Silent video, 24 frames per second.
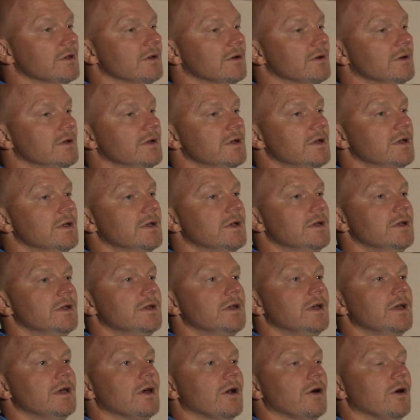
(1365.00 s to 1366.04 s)
know,
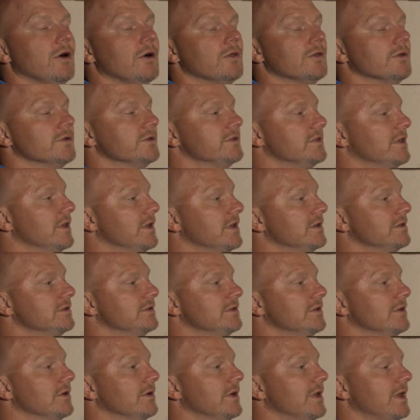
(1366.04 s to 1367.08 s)
all those things,
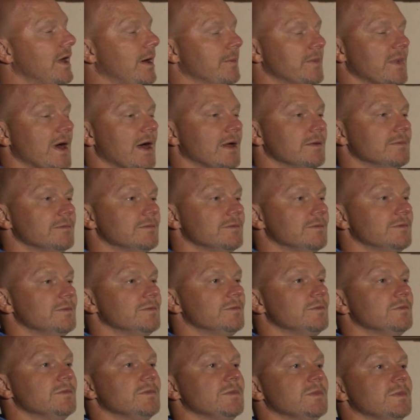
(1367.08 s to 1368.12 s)
you know. And I'm not,
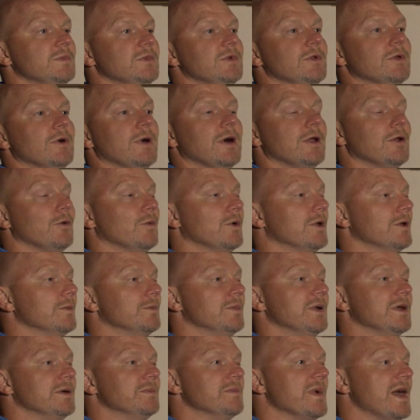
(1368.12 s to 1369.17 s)
you know, I don't want a
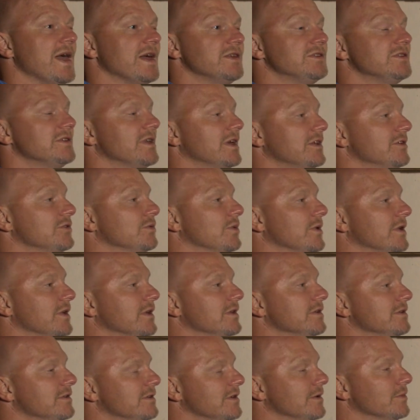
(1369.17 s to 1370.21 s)
big mansion. I just
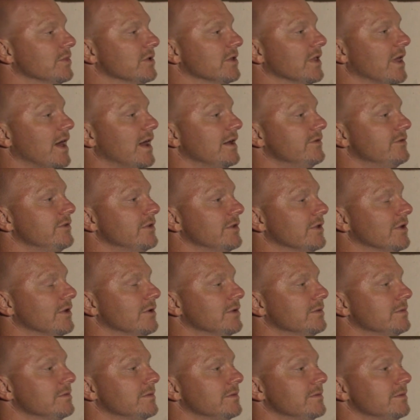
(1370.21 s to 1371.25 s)
want a simple life, you
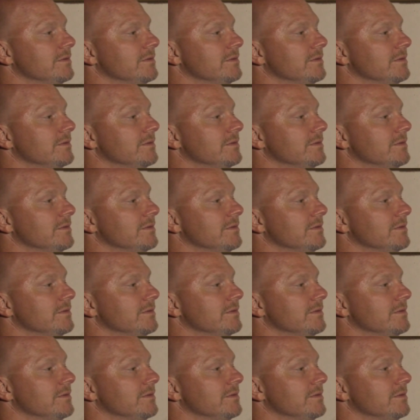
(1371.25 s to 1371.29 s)
know,